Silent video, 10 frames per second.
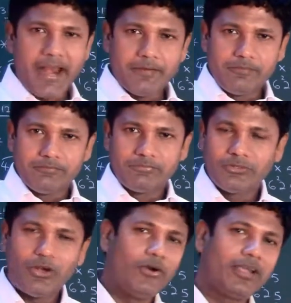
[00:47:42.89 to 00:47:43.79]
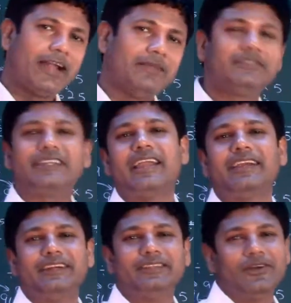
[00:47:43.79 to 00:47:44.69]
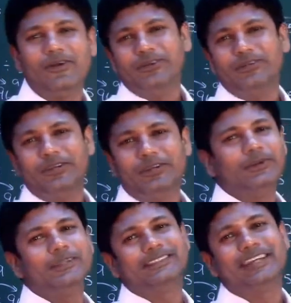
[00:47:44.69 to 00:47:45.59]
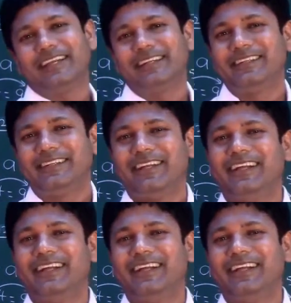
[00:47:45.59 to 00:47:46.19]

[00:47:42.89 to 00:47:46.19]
him. Go get him, Tiger. Go do your quiz, Tiger.